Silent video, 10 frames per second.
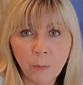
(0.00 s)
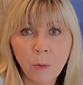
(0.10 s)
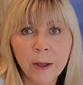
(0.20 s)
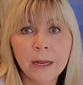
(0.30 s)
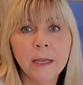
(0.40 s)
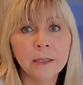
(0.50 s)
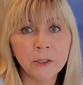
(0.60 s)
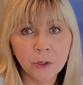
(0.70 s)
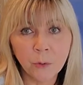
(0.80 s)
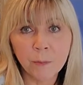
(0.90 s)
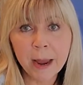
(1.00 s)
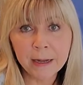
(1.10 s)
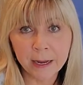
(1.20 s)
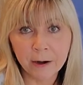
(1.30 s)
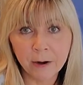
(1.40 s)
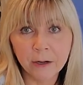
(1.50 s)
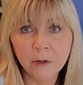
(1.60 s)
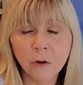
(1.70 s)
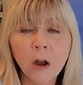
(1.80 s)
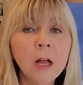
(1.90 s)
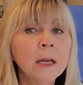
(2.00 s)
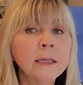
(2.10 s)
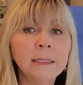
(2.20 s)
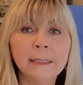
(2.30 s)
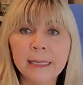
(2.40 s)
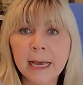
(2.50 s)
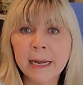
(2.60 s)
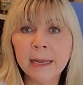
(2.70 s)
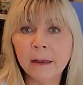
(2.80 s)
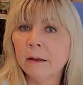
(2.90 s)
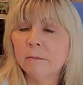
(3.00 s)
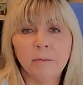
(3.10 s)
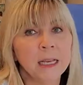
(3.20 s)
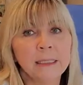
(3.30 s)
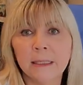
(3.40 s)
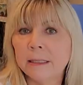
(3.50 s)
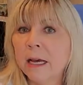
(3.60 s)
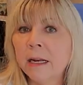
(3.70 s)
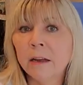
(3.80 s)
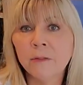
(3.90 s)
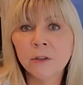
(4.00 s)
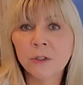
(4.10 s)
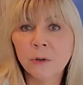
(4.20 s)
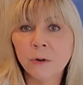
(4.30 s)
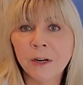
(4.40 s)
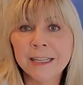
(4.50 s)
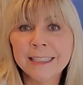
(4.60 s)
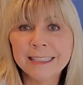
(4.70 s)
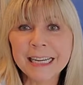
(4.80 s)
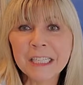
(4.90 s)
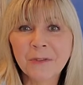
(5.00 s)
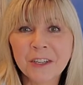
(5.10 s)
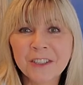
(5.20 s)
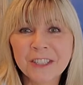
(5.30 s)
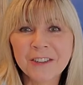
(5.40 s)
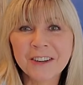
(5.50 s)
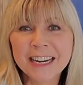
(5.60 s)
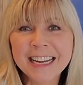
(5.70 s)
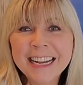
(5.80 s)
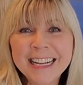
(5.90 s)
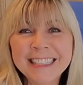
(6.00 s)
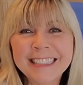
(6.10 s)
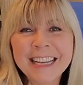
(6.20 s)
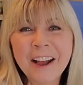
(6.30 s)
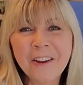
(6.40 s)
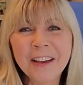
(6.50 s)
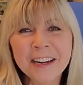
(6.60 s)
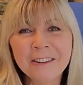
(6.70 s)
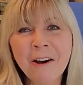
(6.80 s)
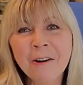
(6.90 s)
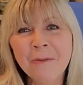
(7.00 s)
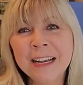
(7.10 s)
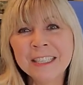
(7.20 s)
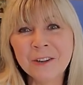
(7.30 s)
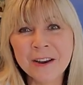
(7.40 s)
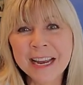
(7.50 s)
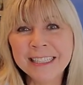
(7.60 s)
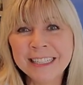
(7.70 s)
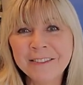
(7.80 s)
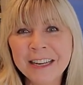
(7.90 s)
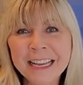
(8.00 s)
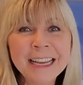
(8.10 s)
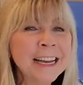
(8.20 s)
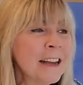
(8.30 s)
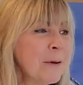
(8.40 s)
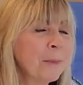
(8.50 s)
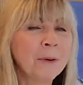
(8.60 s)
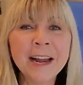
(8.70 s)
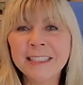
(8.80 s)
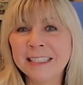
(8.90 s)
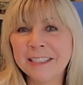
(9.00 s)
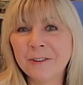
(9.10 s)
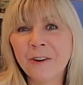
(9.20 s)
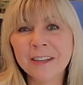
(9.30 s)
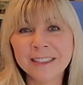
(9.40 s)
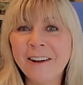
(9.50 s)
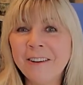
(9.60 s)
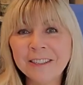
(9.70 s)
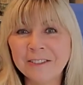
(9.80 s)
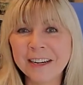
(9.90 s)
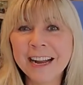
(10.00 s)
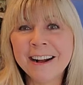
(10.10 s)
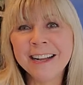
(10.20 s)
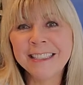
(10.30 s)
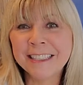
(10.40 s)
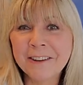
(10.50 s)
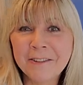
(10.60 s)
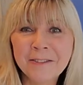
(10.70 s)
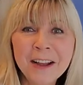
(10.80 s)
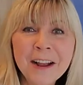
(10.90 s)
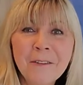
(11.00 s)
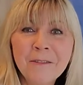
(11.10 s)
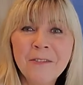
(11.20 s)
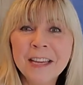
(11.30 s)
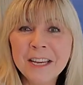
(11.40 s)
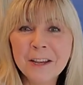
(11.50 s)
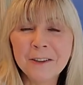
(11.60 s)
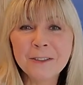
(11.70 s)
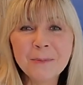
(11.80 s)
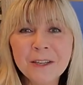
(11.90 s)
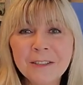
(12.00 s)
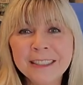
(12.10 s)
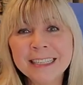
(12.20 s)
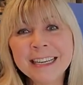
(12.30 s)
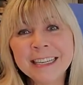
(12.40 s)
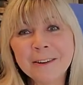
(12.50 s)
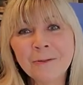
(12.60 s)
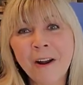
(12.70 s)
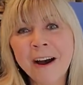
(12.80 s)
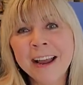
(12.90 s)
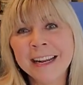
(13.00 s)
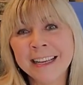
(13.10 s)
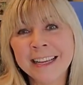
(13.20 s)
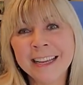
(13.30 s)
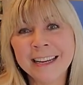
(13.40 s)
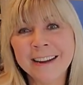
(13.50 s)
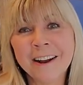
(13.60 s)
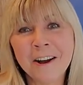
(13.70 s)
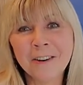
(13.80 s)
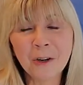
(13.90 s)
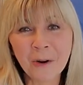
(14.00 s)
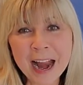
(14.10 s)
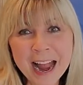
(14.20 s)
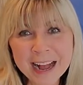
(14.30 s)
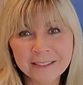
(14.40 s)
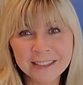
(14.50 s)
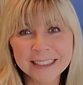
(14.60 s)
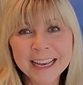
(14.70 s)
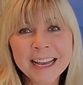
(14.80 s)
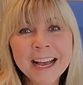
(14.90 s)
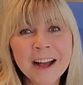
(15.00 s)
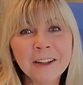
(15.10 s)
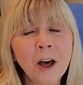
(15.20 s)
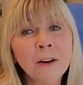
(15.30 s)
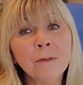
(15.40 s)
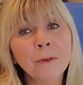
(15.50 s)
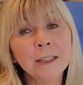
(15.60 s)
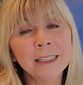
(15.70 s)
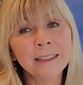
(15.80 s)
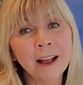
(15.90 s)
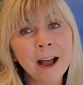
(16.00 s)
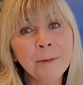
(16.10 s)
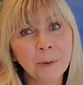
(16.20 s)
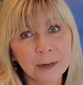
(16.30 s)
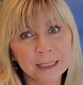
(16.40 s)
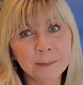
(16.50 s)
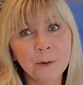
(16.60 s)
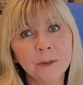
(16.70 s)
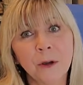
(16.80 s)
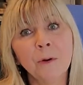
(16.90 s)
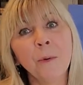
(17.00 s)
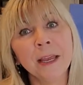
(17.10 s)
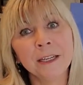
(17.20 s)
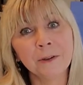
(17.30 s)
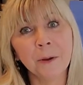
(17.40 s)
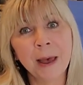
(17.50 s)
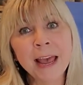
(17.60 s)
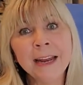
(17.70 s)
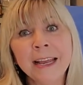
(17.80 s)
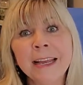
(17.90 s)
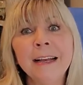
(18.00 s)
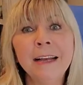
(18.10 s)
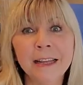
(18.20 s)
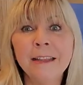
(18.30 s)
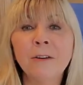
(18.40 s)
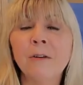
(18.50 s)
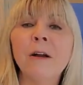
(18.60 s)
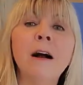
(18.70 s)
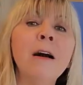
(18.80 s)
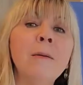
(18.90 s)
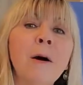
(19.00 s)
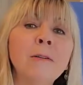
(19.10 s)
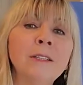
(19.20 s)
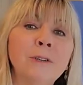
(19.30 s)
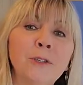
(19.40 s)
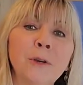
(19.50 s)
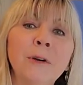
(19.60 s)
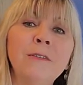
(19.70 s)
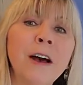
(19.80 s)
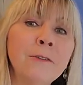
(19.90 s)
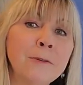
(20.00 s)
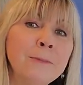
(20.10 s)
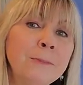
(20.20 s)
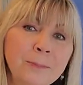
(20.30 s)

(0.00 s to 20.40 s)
point is your main character. The setting is the setting of your story, the stage for your story. So in a lot of ways, creativity branches across all different kinds of venues, music, writing, crafts. A lot of design principles are going into a painting that are also true of other